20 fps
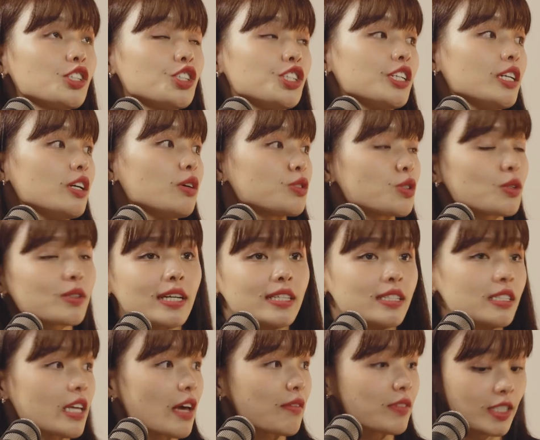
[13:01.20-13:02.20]
She also
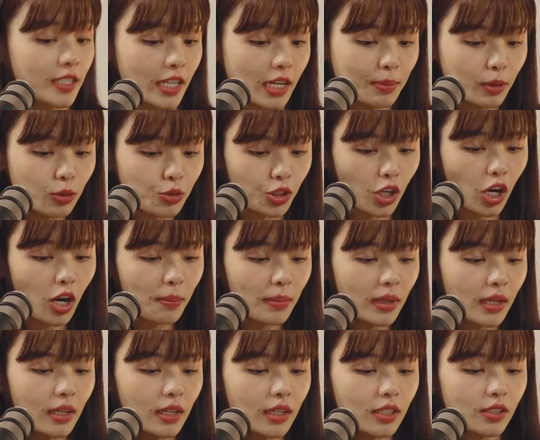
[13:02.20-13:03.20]
doesn't have a stable job.
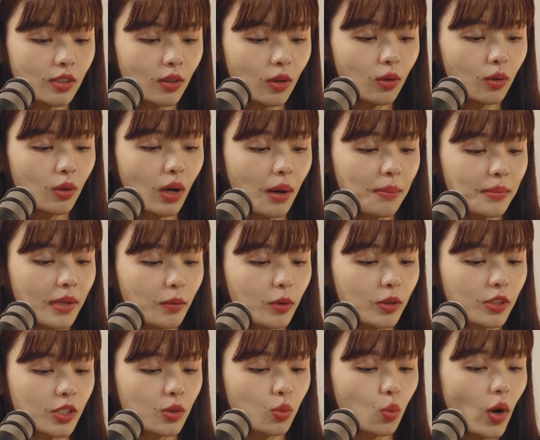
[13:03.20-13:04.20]
So there
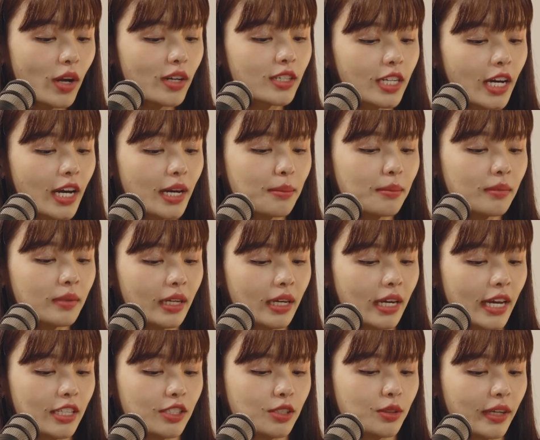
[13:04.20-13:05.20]
was one time they
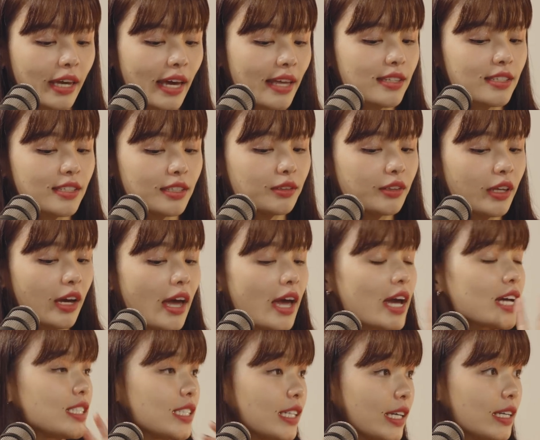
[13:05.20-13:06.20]
had to cancel their
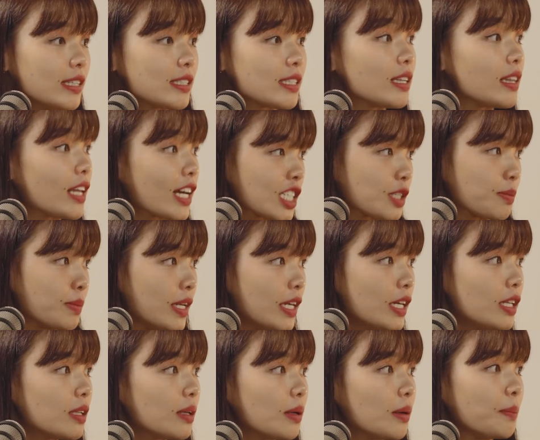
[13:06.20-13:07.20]
air tickets last
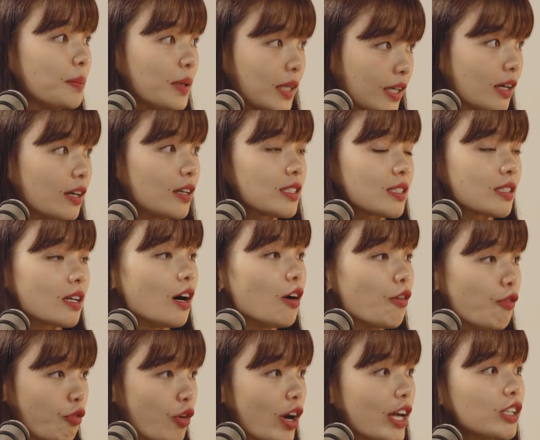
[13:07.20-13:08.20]
minute because
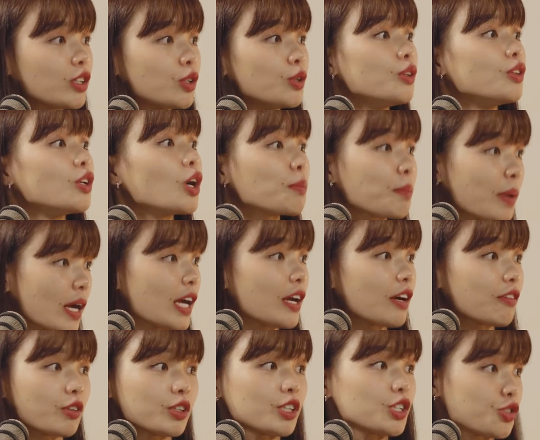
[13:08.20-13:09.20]
her friend could not
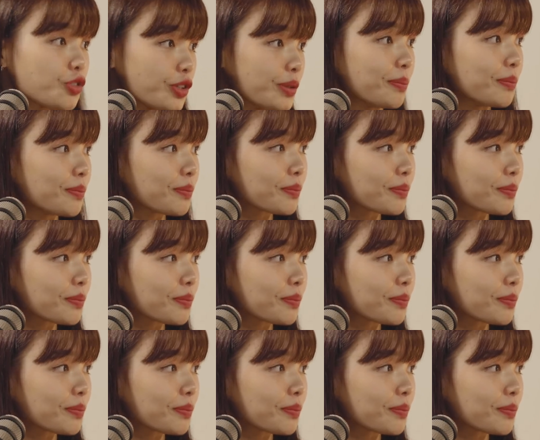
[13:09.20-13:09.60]
pay for the trip.